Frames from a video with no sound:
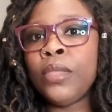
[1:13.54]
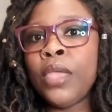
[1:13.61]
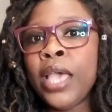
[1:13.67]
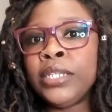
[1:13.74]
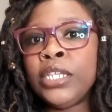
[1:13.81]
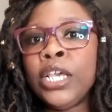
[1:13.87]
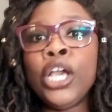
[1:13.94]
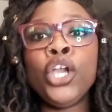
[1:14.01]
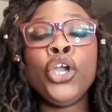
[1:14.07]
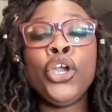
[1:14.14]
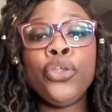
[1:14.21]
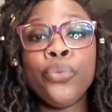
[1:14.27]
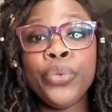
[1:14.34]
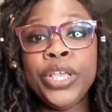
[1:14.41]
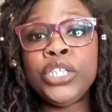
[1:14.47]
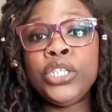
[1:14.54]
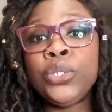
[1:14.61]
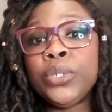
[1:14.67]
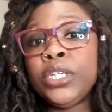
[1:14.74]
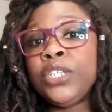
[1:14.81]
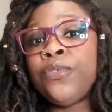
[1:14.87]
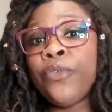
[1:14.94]
as a good
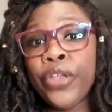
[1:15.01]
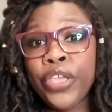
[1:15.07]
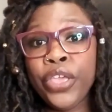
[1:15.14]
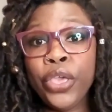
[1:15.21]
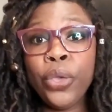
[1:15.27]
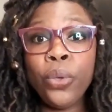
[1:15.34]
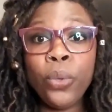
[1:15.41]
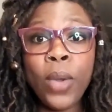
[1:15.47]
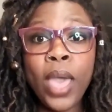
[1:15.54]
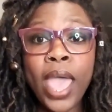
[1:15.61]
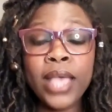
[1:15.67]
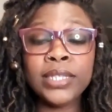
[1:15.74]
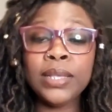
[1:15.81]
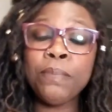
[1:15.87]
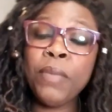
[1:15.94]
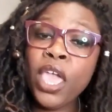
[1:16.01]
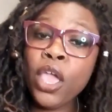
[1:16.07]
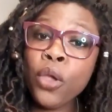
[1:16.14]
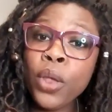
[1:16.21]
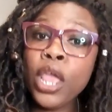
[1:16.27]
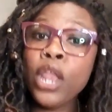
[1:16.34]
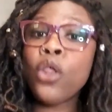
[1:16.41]
resource for you as a
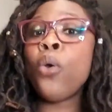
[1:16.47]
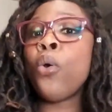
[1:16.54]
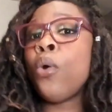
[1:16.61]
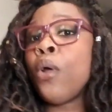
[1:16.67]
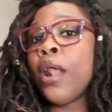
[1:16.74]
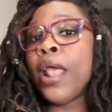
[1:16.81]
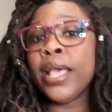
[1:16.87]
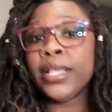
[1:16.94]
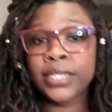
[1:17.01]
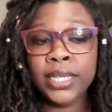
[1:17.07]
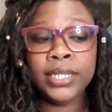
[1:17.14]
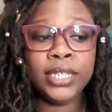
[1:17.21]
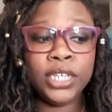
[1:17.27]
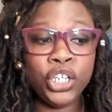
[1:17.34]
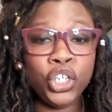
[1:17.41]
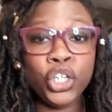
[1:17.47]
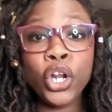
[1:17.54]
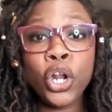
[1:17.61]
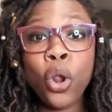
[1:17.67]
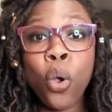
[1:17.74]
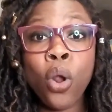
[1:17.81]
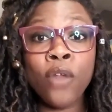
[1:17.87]
parent or as a
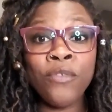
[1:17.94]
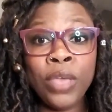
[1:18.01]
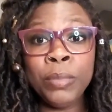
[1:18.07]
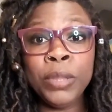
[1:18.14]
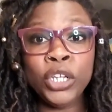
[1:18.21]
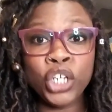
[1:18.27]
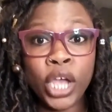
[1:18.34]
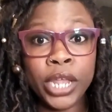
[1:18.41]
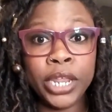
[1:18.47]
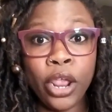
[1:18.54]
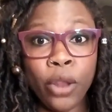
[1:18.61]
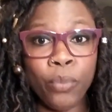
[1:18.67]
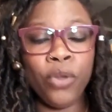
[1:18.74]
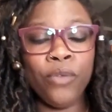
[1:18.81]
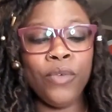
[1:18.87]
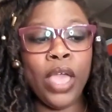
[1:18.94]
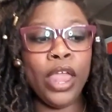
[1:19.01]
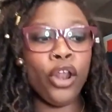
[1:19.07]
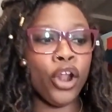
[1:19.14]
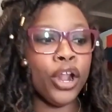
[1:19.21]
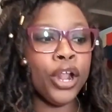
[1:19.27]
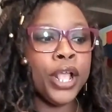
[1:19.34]
teacher or a family child care
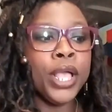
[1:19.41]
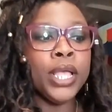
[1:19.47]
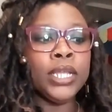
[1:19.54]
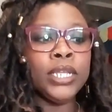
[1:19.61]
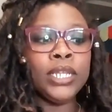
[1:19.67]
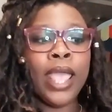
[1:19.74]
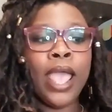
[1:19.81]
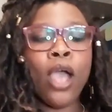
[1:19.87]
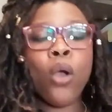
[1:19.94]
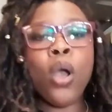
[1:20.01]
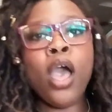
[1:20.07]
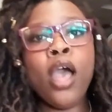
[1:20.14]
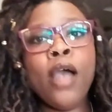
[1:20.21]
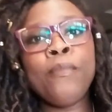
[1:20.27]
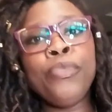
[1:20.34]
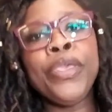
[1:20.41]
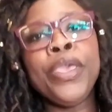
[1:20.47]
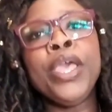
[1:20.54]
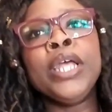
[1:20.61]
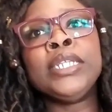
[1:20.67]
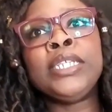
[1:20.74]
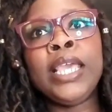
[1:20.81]
provider. Now,
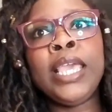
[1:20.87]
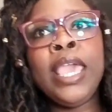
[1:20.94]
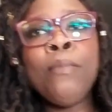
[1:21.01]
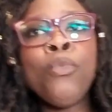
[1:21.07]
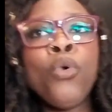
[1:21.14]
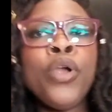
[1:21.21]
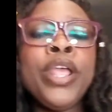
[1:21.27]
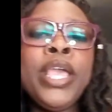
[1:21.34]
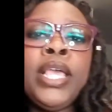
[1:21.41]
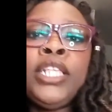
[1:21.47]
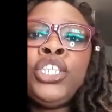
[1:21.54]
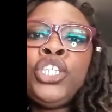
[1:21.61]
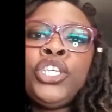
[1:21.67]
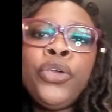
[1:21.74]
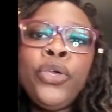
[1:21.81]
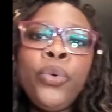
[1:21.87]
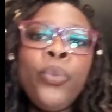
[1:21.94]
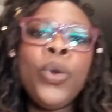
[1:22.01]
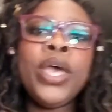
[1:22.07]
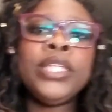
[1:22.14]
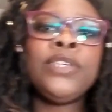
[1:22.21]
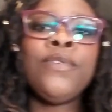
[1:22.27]
to get more into
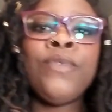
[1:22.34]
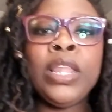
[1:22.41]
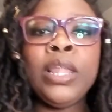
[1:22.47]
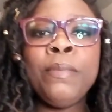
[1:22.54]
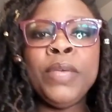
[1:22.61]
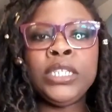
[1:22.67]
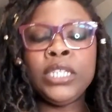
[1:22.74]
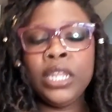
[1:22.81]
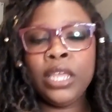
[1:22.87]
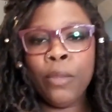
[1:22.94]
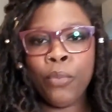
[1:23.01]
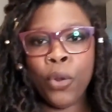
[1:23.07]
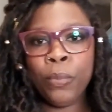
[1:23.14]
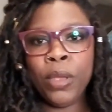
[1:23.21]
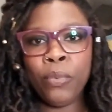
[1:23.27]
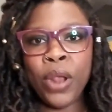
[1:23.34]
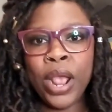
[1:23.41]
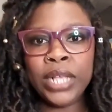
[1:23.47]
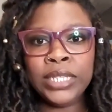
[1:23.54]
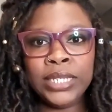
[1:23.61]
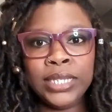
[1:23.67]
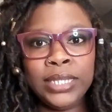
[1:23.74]
what developmentally appropriate
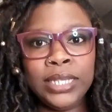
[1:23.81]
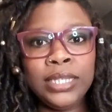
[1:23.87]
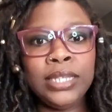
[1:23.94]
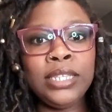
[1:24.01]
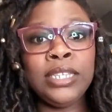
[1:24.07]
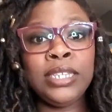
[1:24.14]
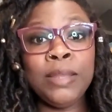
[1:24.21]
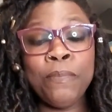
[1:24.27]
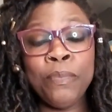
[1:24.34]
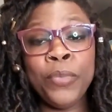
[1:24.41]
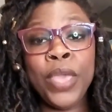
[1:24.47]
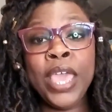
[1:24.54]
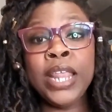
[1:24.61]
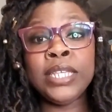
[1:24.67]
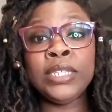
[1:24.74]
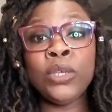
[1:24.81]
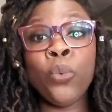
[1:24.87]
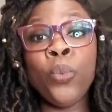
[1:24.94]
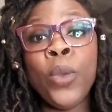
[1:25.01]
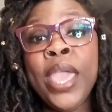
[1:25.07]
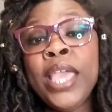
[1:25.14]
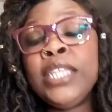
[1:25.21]
practices is, it is a
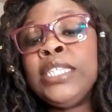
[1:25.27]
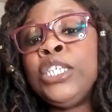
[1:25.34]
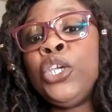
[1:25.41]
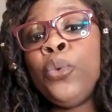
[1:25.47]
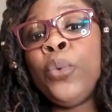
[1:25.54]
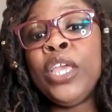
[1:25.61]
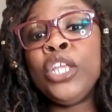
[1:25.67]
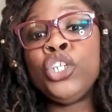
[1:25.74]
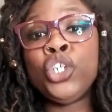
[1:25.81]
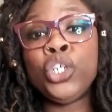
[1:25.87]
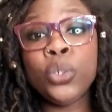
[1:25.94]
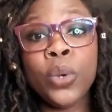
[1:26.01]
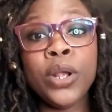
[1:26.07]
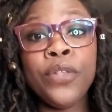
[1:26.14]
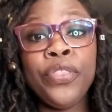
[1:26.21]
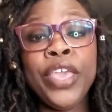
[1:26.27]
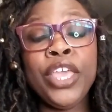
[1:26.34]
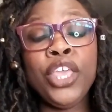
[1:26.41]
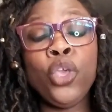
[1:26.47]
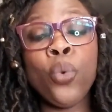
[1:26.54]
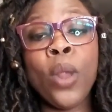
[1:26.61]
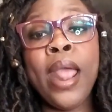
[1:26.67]
way to ensure
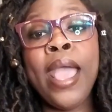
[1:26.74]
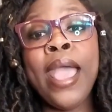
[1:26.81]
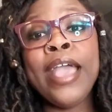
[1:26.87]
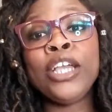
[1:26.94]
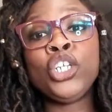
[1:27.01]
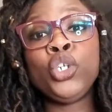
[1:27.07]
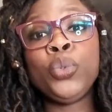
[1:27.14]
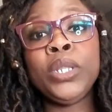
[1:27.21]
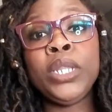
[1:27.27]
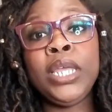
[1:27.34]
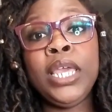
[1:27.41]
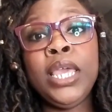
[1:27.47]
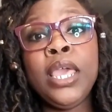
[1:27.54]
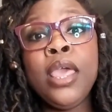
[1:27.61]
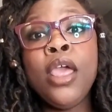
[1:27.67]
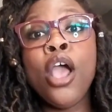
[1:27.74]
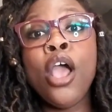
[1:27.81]
that you are actually